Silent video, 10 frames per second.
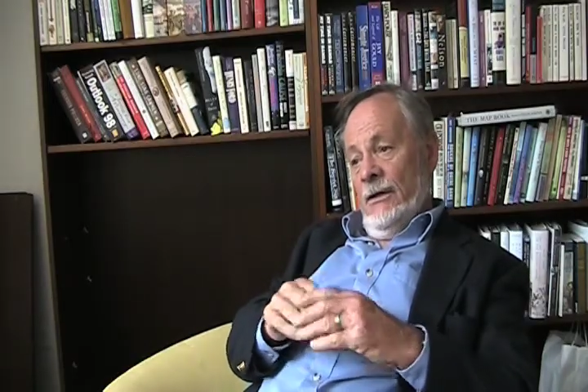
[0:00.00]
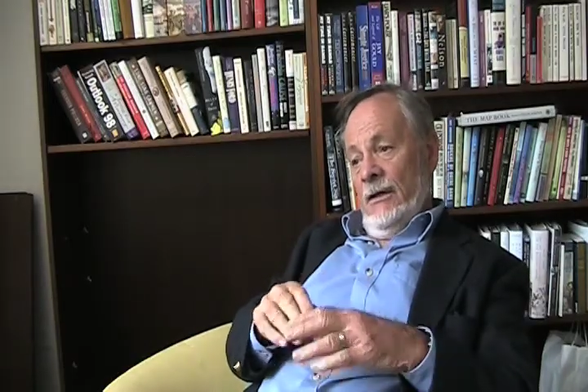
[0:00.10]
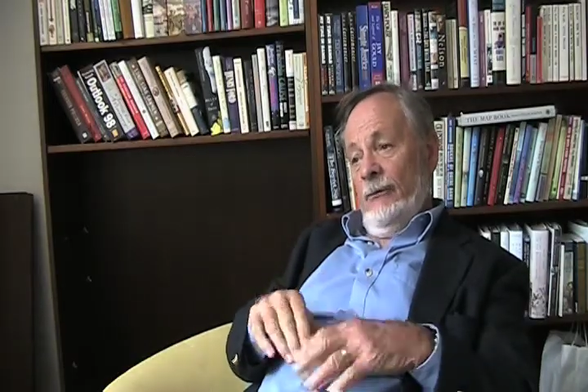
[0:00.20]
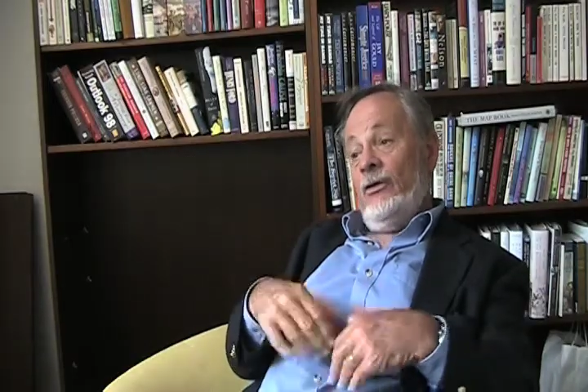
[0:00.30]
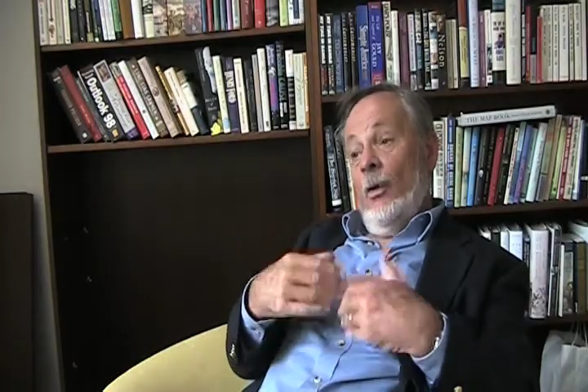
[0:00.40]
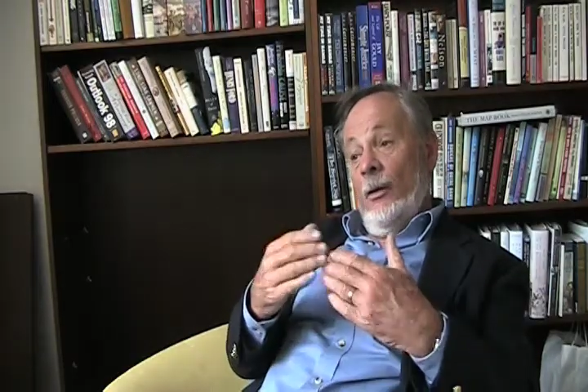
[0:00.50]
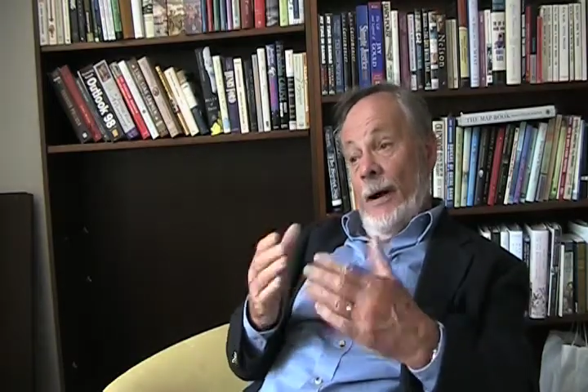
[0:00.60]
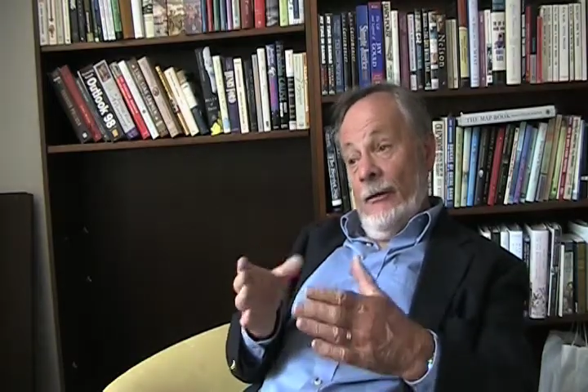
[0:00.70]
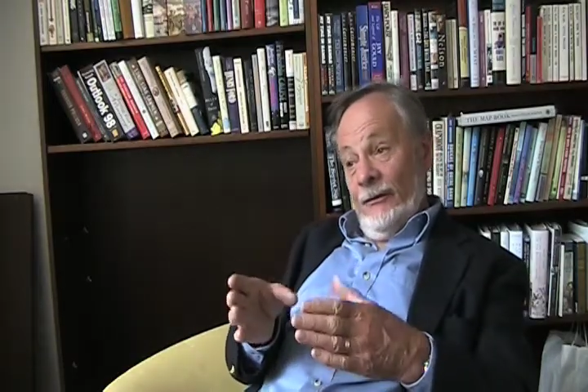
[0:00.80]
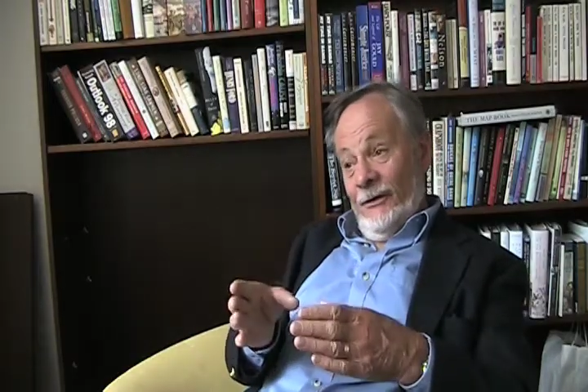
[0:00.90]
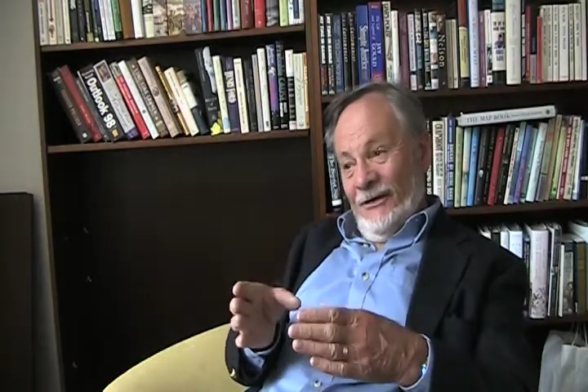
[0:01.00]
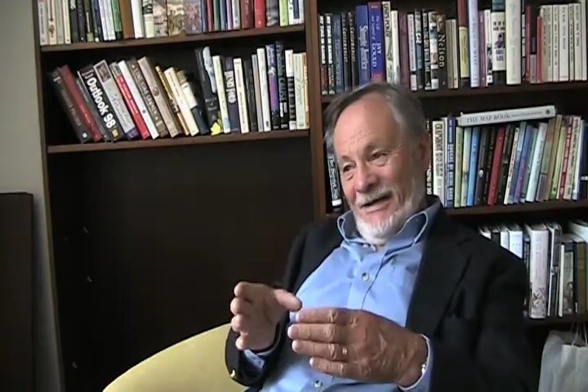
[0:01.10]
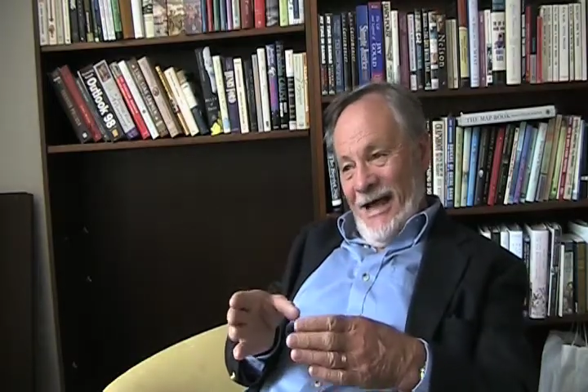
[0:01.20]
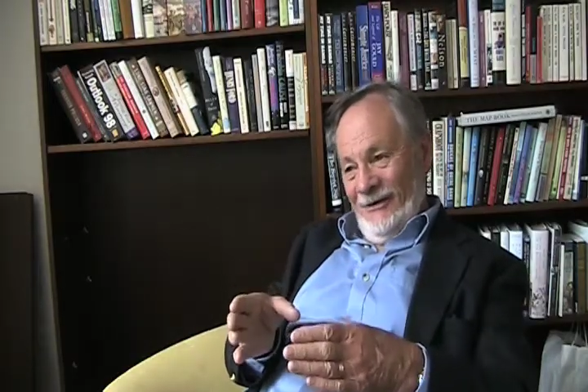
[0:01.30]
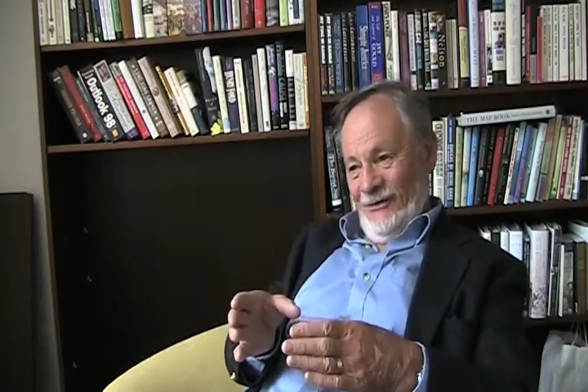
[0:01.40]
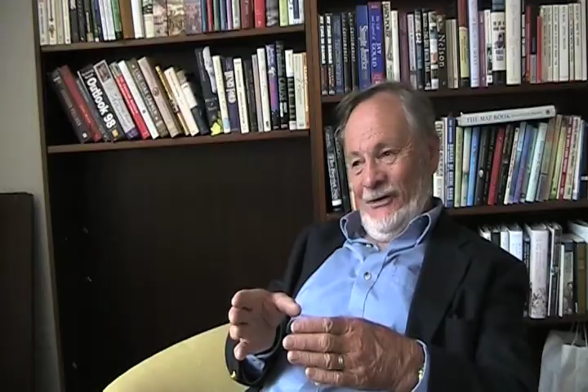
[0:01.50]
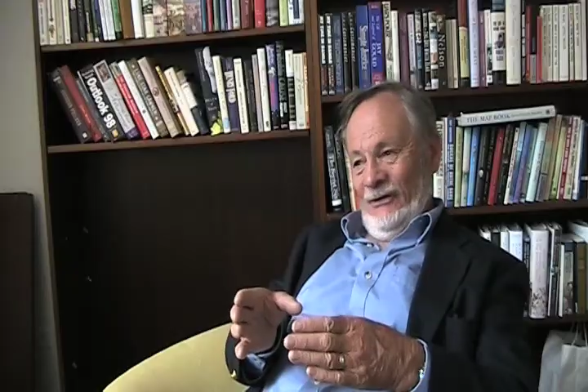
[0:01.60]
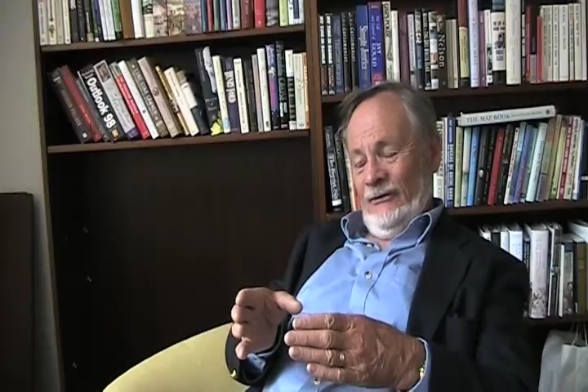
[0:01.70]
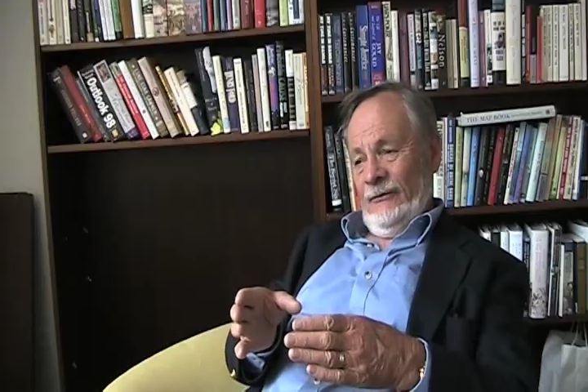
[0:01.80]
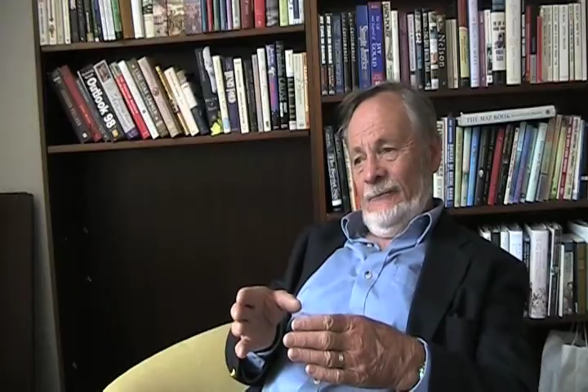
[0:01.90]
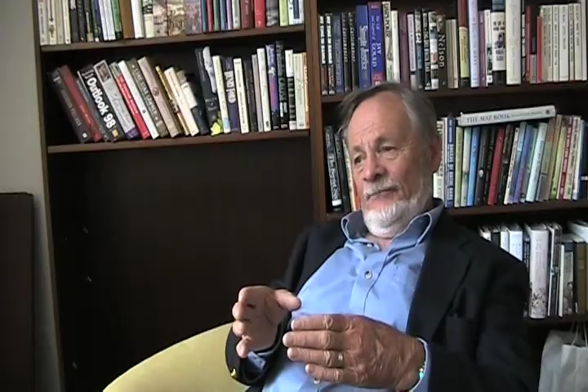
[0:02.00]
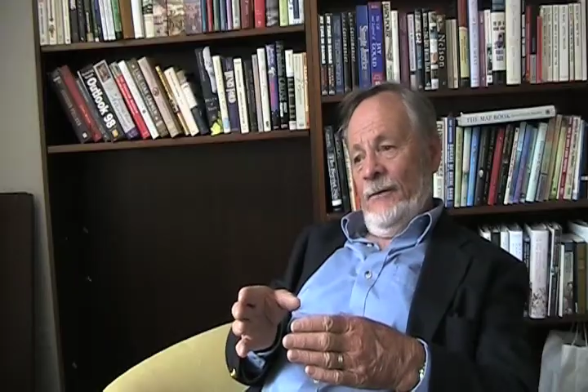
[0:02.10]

Then we talk about the Neanderthals.